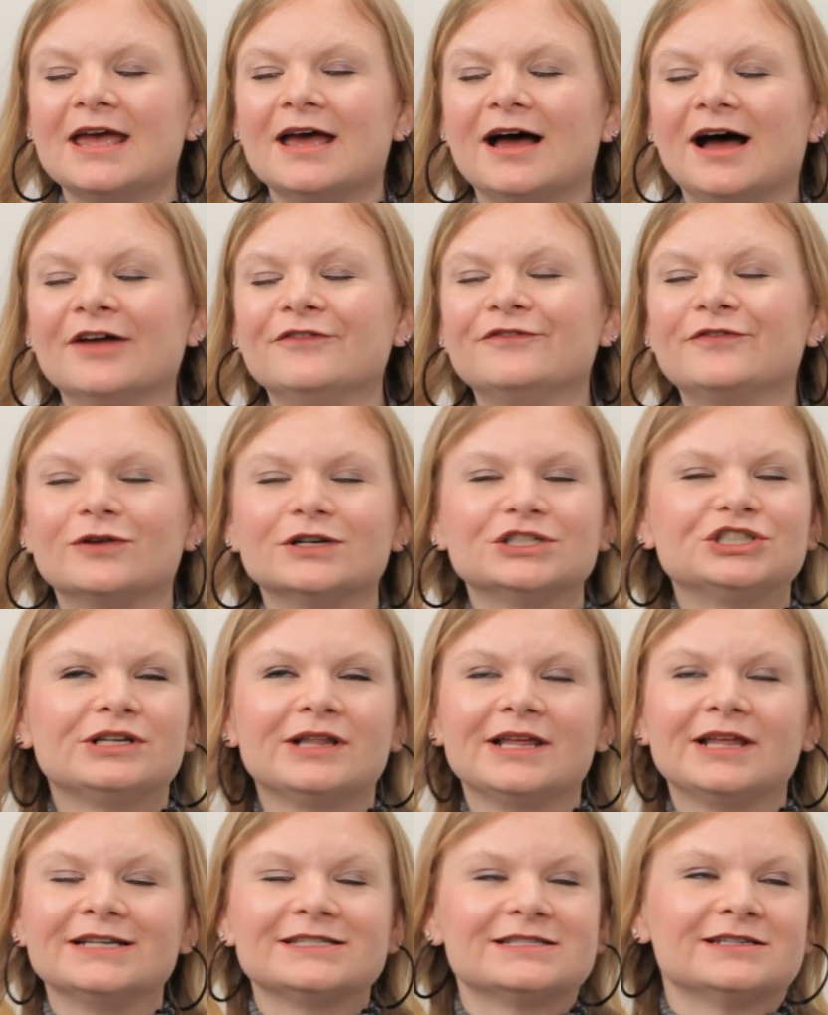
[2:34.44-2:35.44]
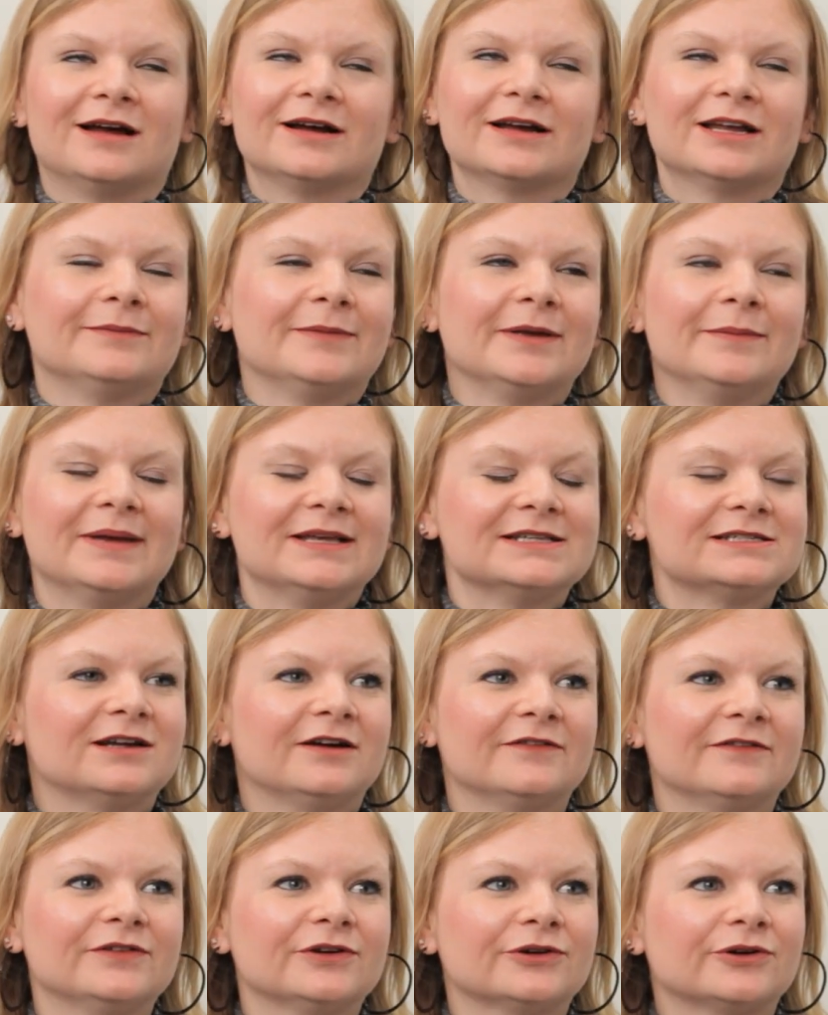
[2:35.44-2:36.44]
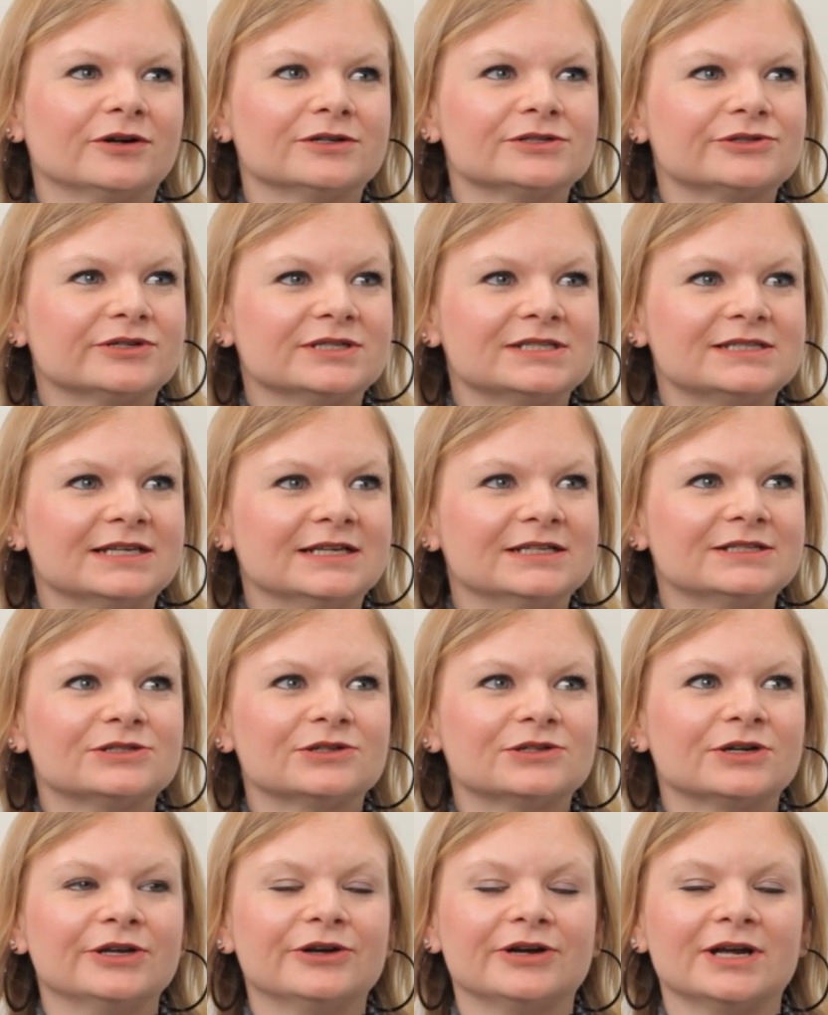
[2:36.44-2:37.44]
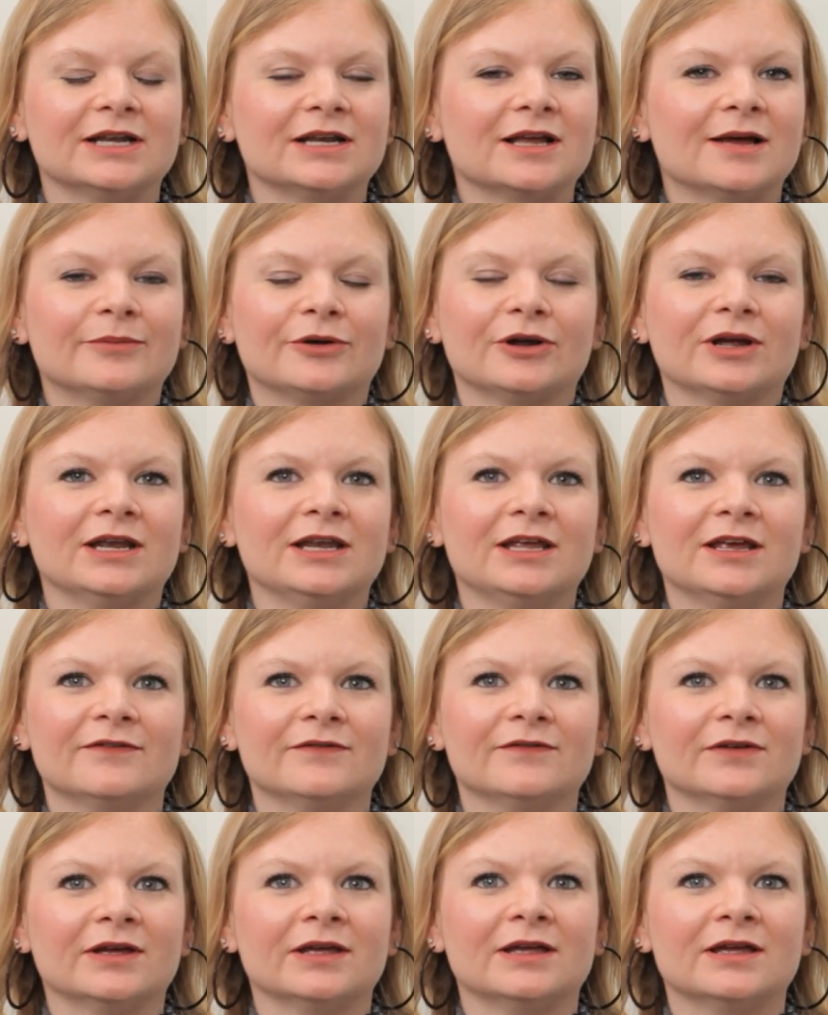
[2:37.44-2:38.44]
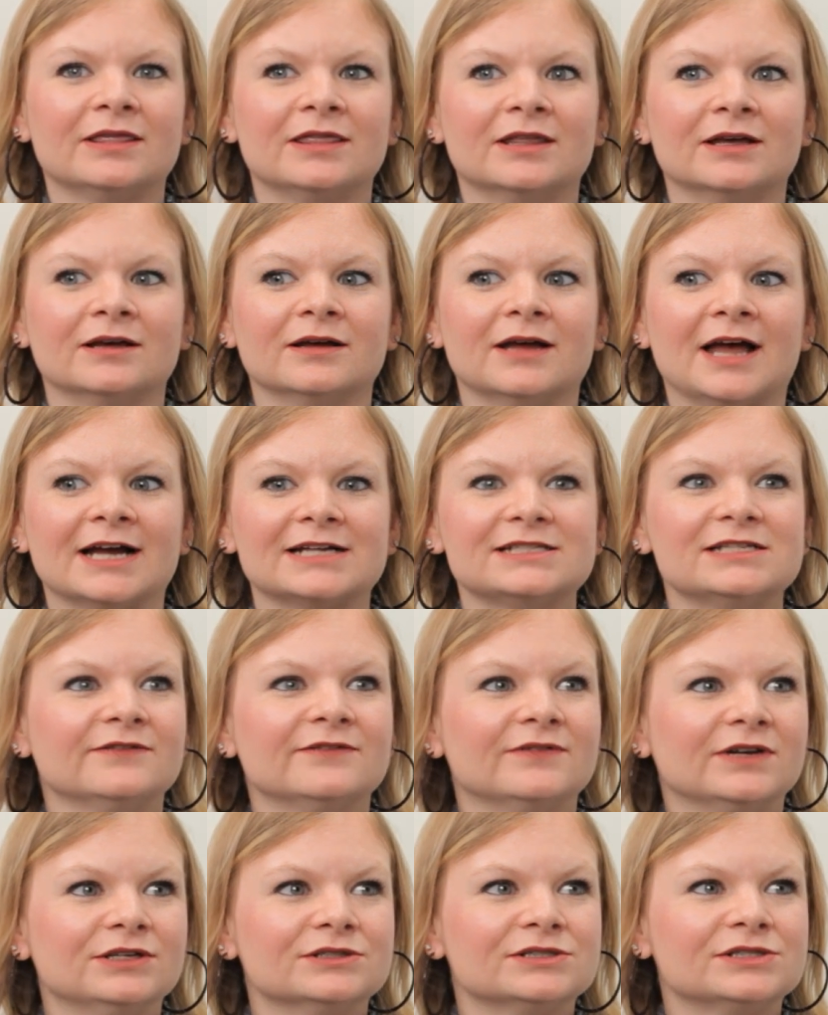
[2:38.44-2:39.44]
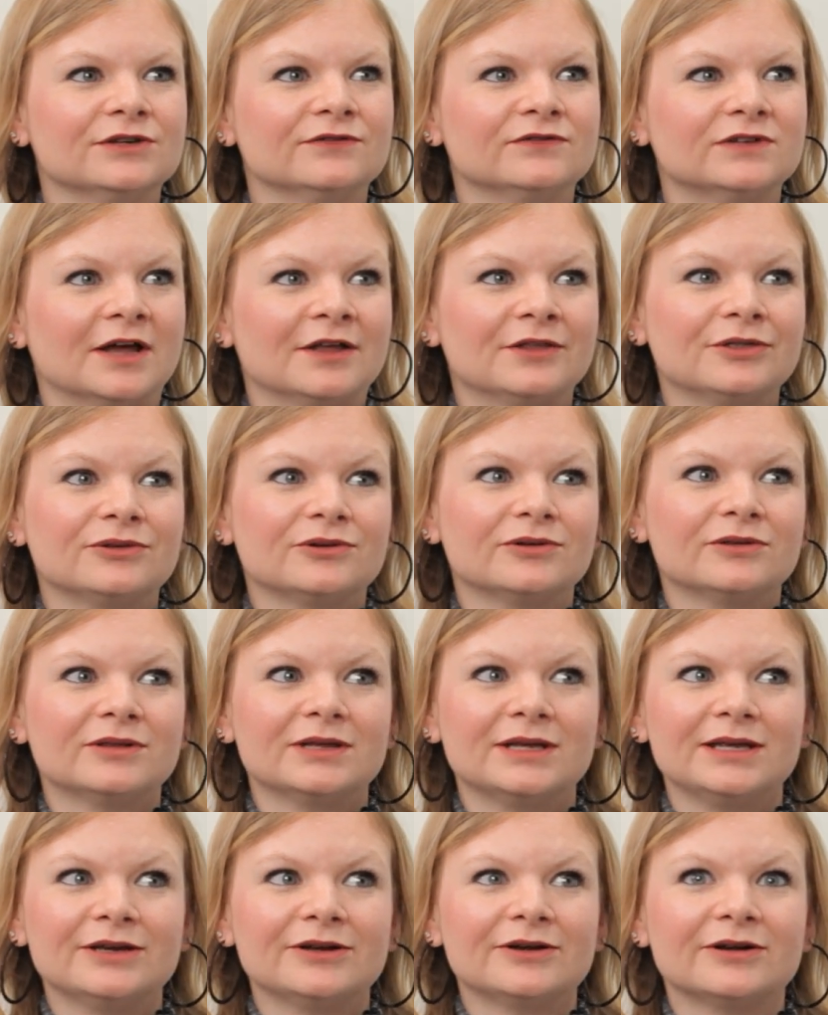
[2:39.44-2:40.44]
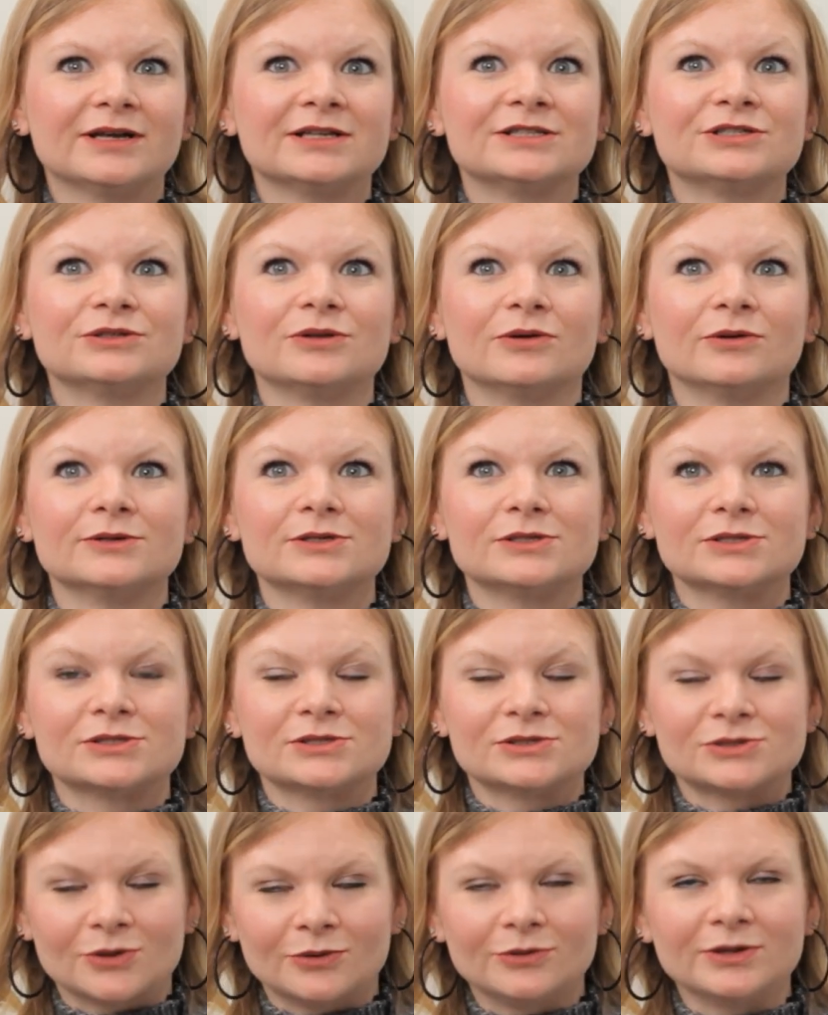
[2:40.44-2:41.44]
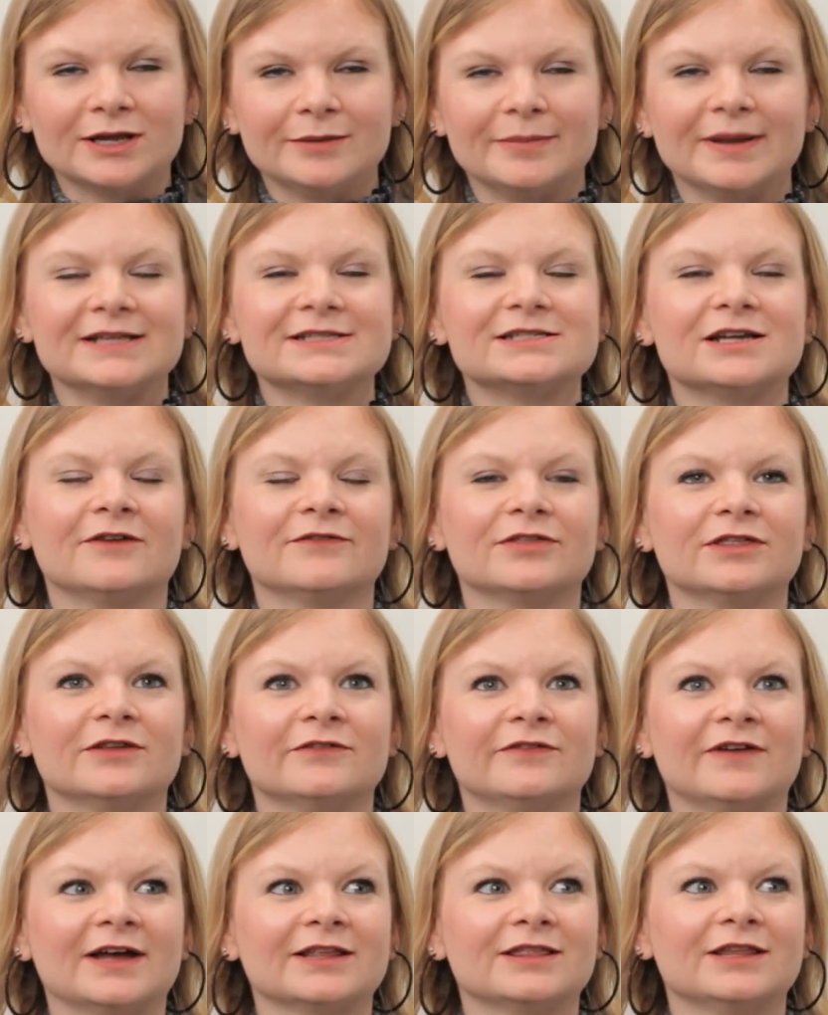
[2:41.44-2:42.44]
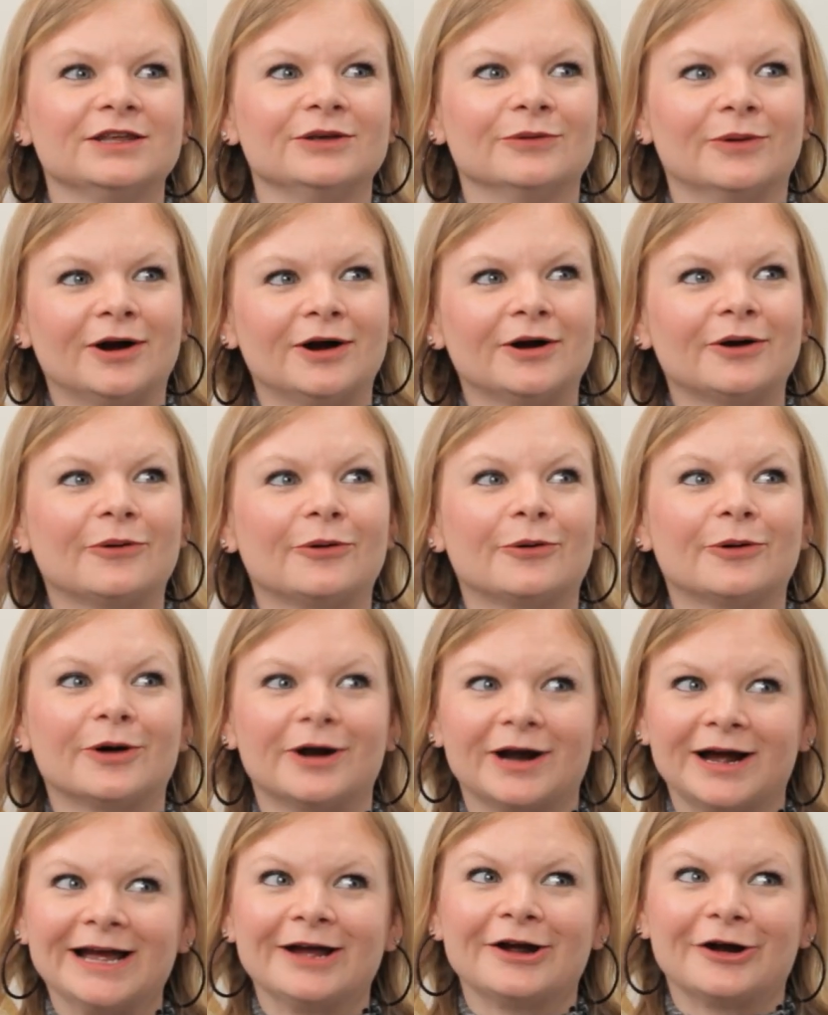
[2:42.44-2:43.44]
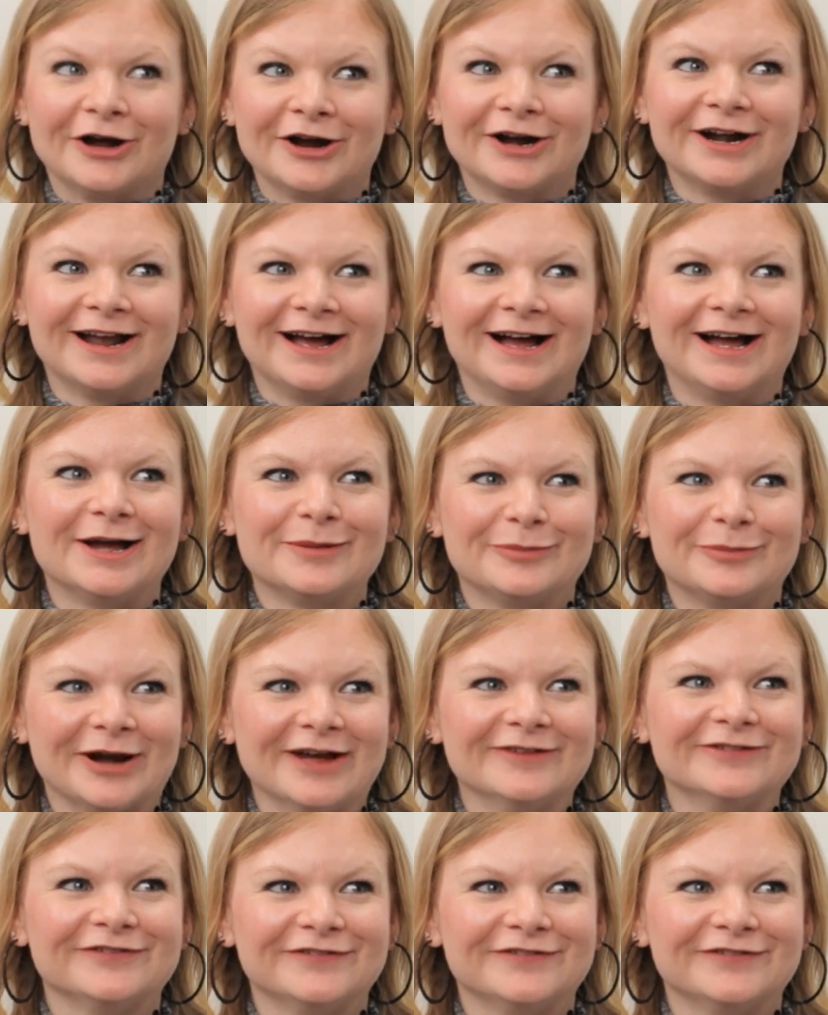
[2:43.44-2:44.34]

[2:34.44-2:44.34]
unfortunately, it's not going to be based off your gross receipts or your income or any of the activities you've done through the year. It's solely based off the fact that you are or are not a private